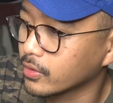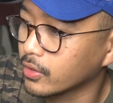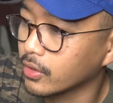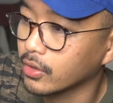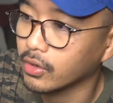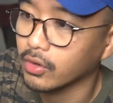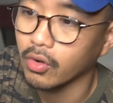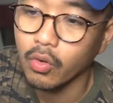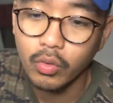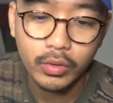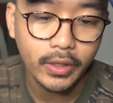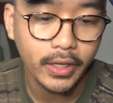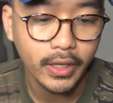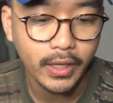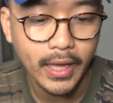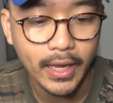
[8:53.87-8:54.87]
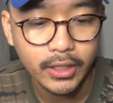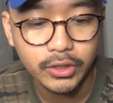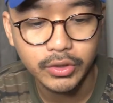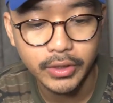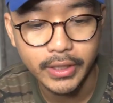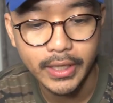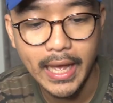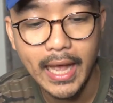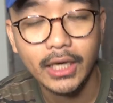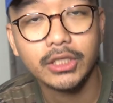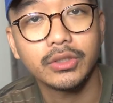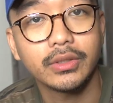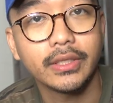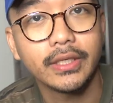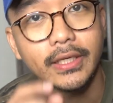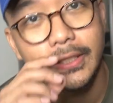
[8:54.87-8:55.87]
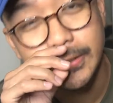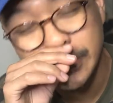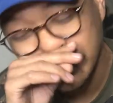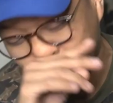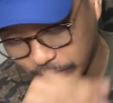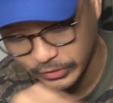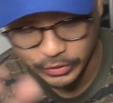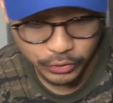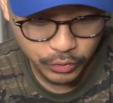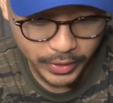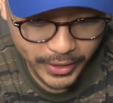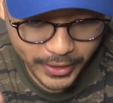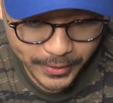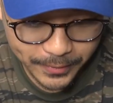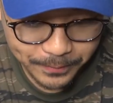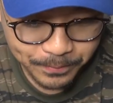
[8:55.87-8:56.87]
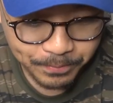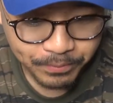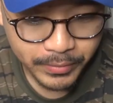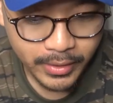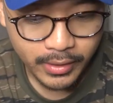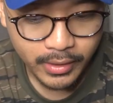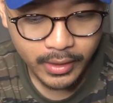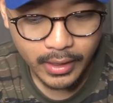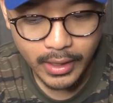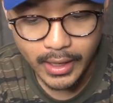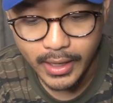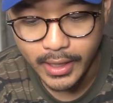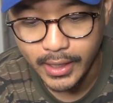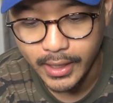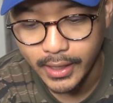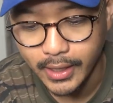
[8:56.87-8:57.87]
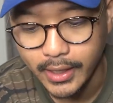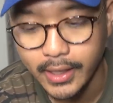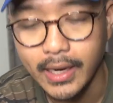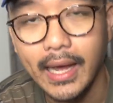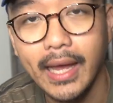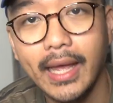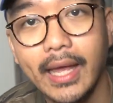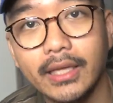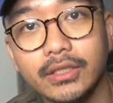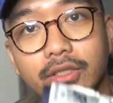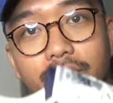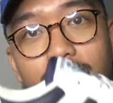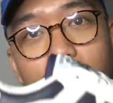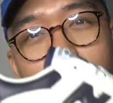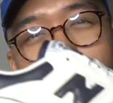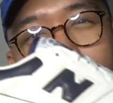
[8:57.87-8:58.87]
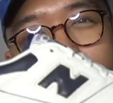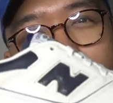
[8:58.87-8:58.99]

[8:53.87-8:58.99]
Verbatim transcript: Her only entry actually is for the green, and I entered for the